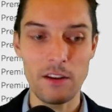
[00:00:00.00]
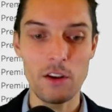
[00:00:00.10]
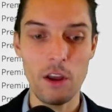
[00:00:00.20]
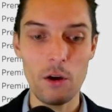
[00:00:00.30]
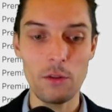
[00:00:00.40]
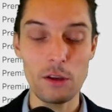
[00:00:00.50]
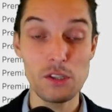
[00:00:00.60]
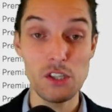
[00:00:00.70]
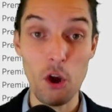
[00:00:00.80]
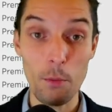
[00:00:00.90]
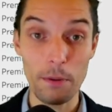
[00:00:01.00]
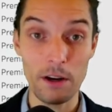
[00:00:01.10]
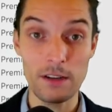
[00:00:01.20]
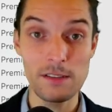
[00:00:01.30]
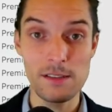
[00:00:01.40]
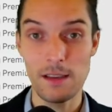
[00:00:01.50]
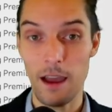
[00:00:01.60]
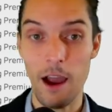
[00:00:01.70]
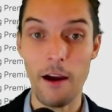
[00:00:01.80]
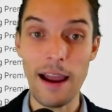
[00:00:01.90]
those snowbirds
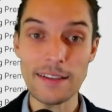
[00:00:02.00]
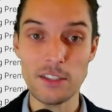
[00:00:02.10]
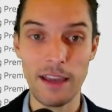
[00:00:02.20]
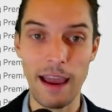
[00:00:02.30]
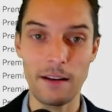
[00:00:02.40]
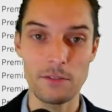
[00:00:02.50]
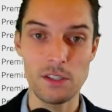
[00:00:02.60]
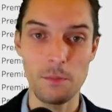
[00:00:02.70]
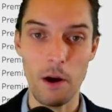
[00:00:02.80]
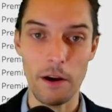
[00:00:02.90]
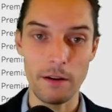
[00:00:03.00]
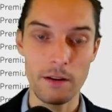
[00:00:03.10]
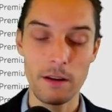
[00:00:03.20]
are actually kind of smart,